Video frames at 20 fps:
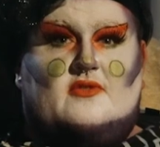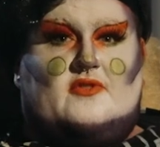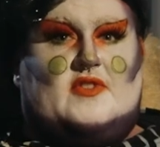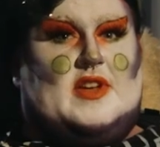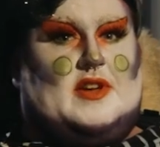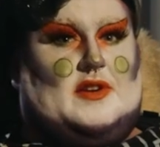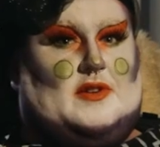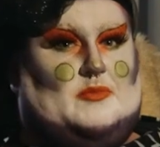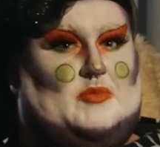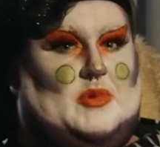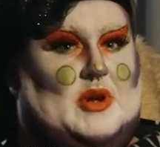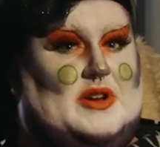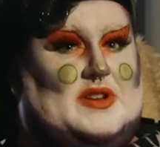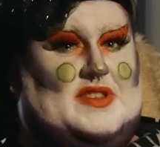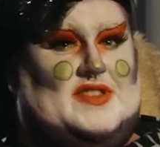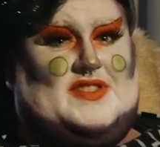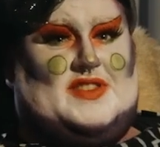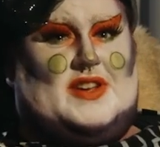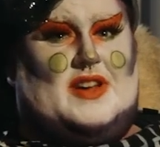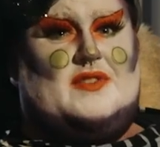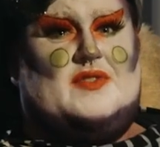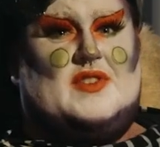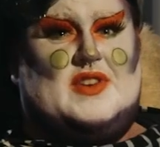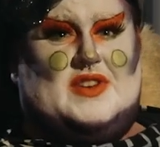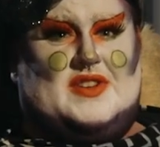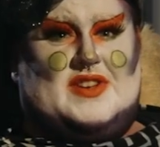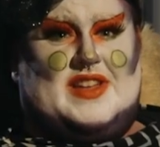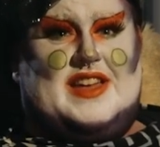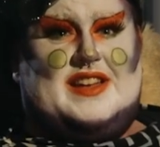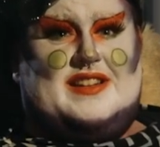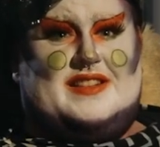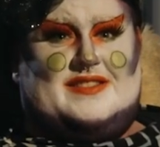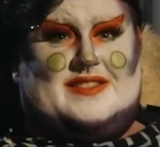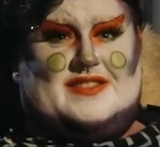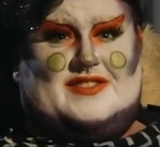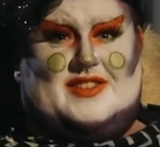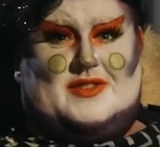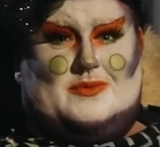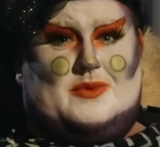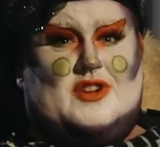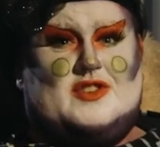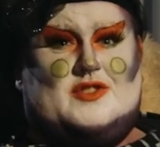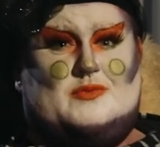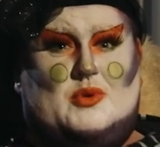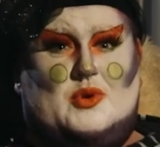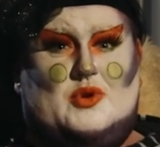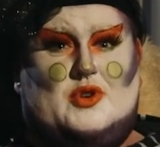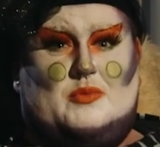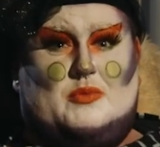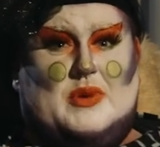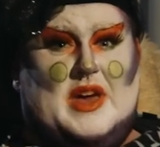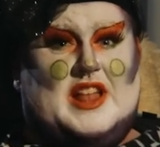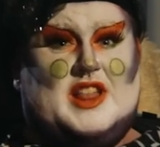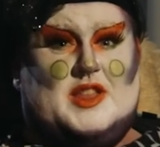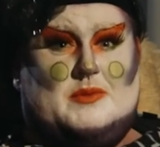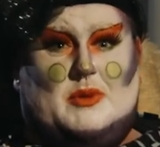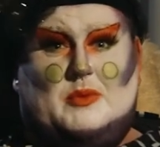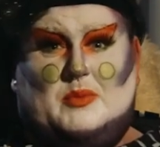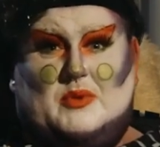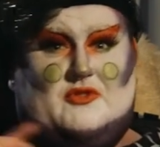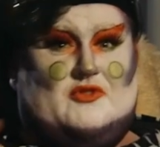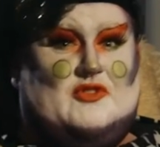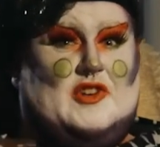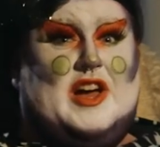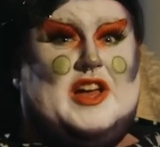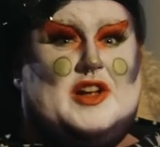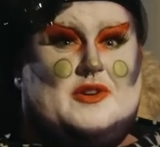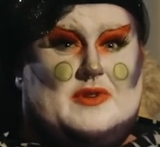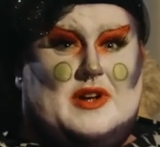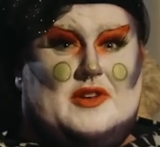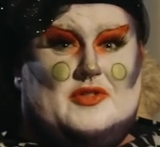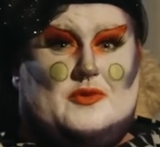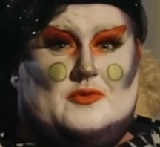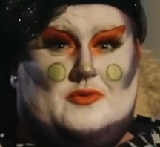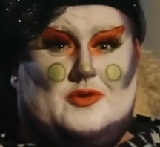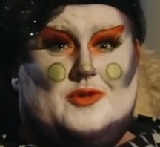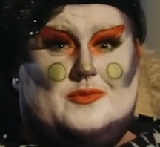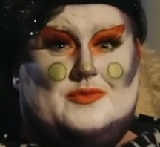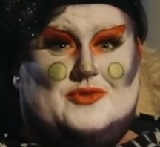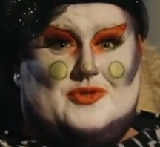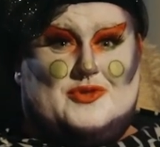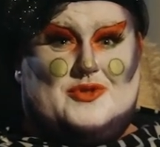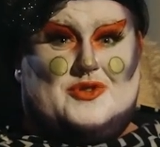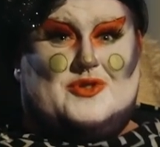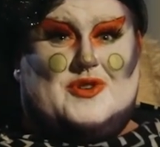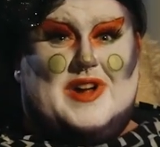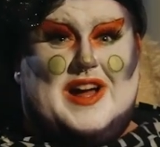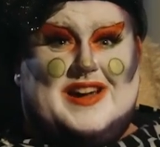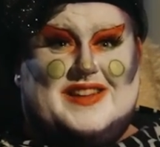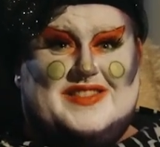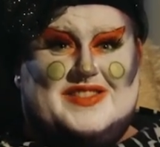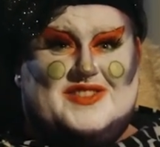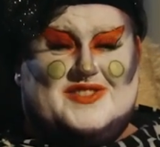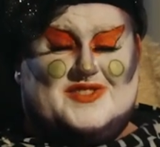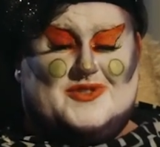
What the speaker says: Fia could barely stifle her giggles as she watched Puka pick them up and fly around the room through a crack in the